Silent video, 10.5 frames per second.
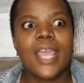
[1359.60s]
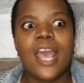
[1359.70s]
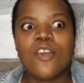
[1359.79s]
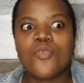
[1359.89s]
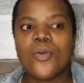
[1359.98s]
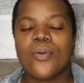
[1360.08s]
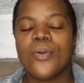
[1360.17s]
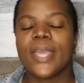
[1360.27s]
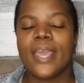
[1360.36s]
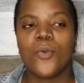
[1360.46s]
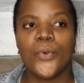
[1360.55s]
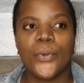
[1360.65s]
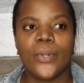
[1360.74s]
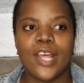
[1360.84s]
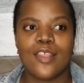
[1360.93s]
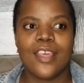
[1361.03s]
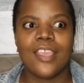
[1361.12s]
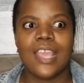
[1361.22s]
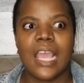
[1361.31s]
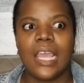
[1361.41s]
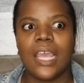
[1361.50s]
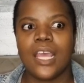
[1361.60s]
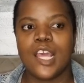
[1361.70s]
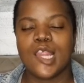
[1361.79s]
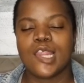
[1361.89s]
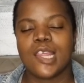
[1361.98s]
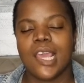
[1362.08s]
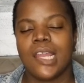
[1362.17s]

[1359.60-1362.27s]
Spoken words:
Yeah, so okay, cool, I say yes.